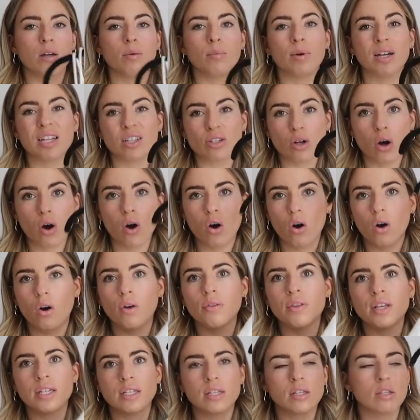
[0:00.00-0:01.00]
when it's
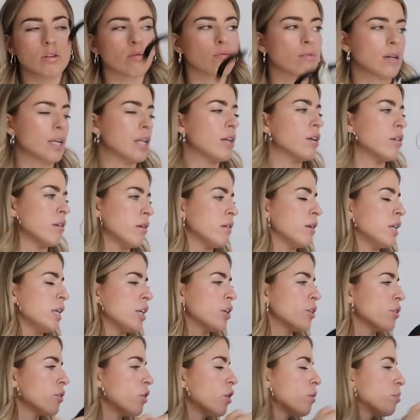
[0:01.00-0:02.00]
hot, this is a really, really
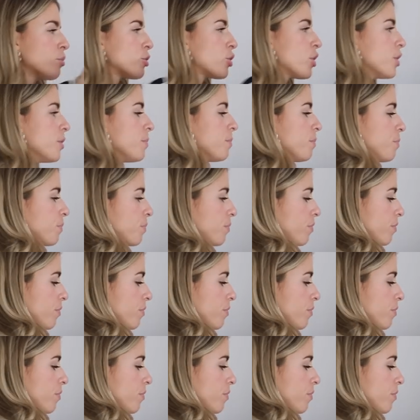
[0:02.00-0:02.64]
good option.